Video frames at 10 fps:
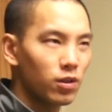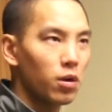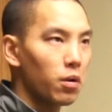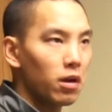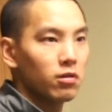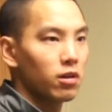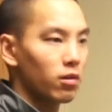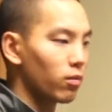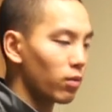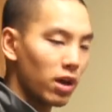you know,
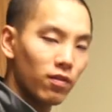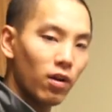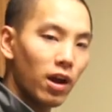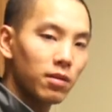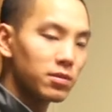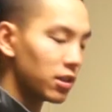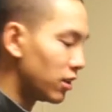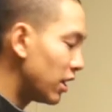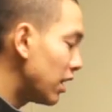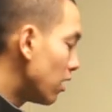healthcare or whatever items that you
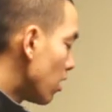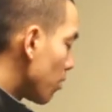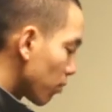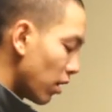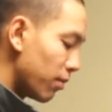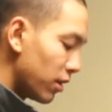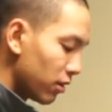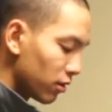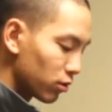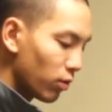need, probably be in
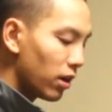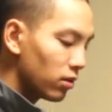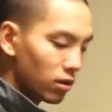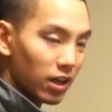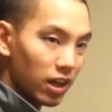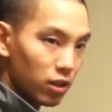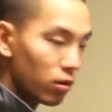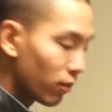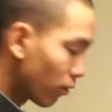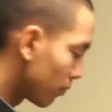here as well. So I got a
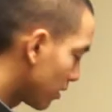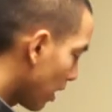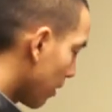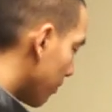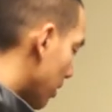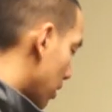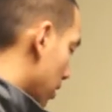uniform top.